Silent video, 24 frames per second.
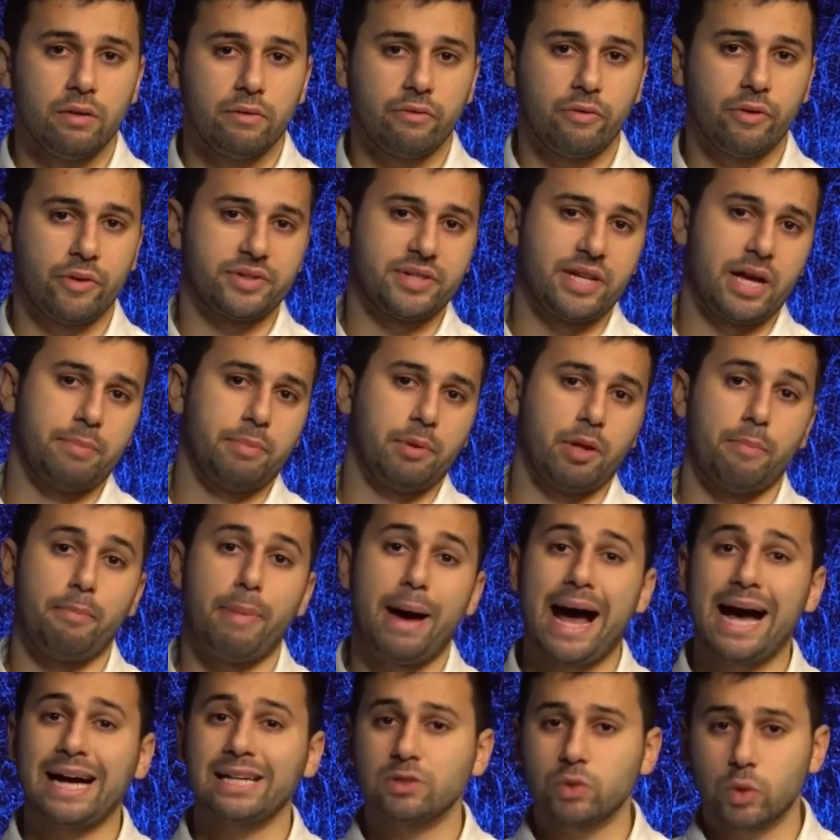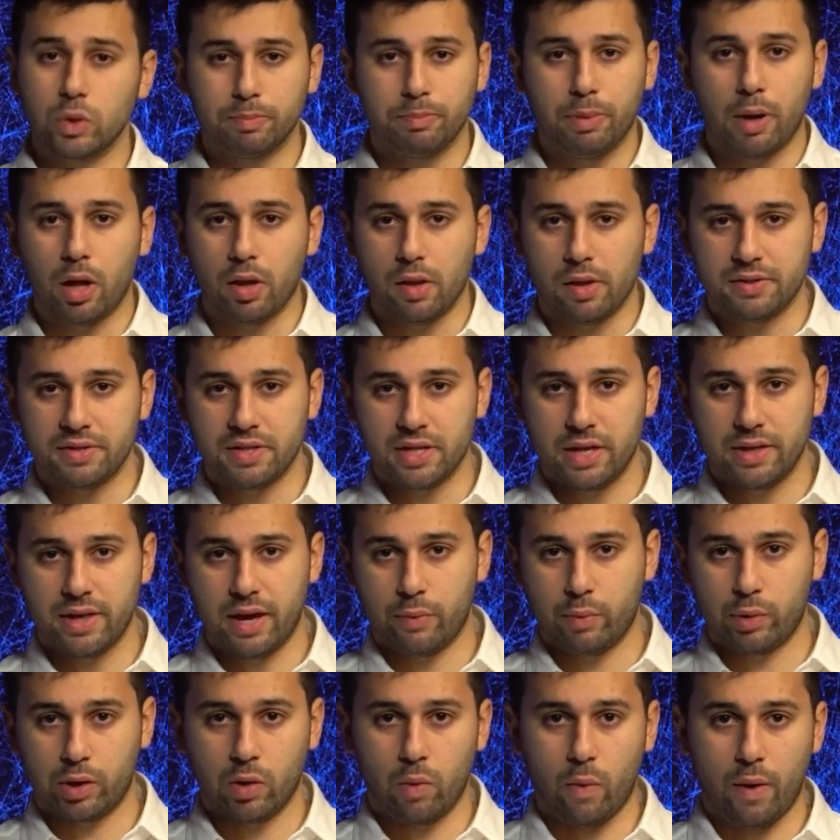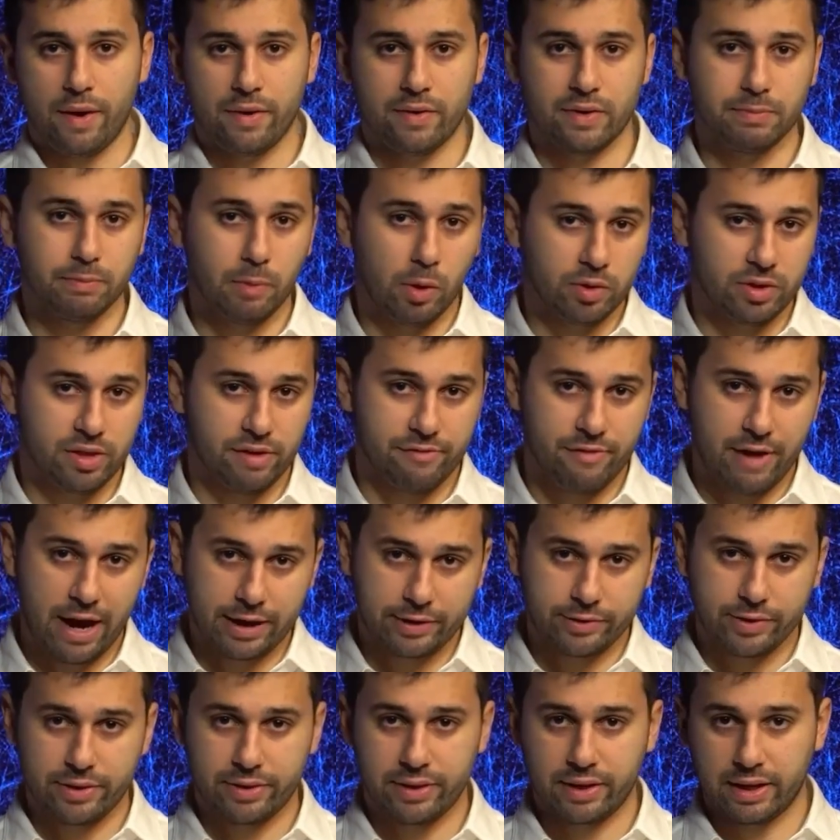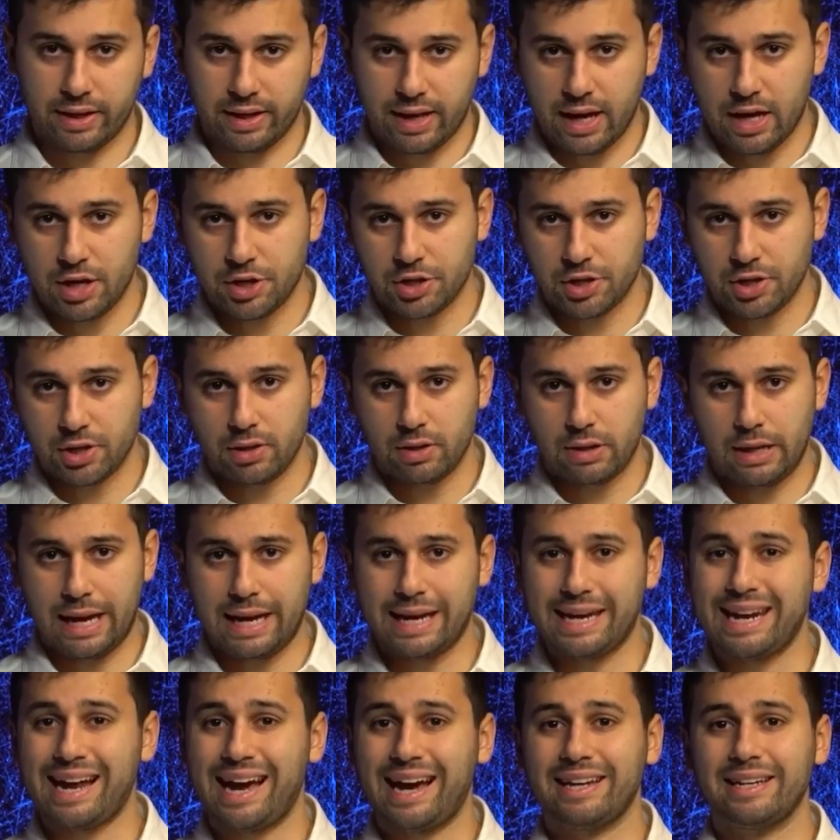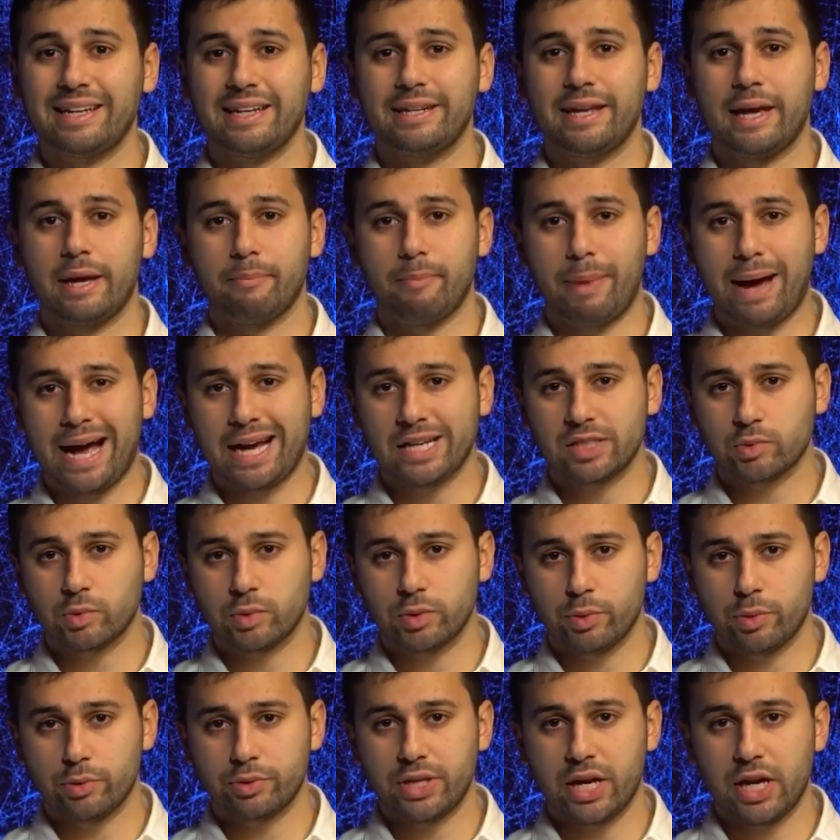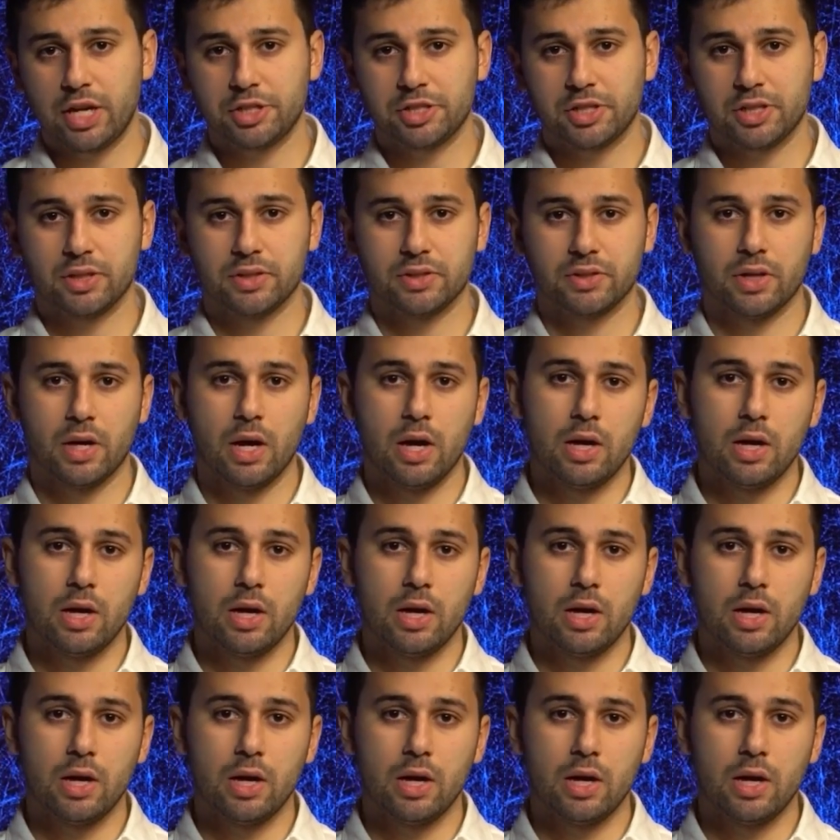For example, a password policy that requires multi-factor authentication and 90-day password rotations